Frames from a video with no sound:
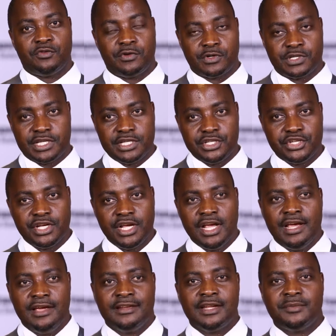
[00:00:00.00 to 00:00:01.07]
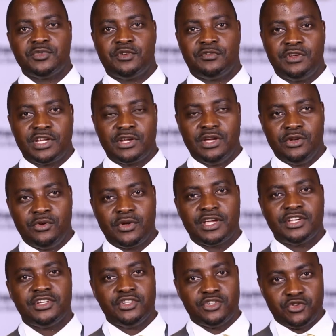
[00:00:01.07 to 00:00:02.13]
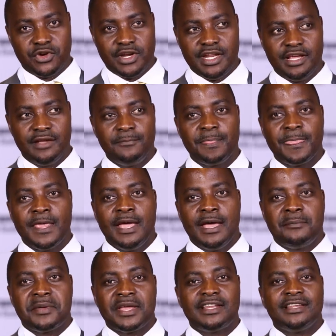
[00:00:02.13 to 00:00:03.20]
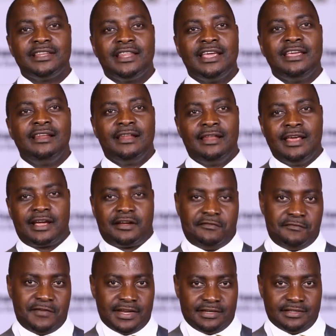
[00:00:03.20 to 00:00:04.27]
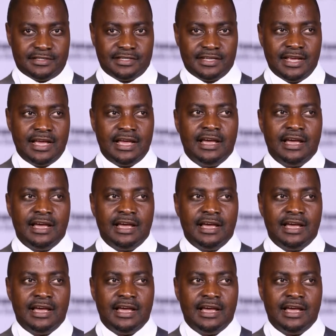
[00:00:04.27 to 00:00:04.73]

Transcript: of research, in terms of education training, but they lack funds.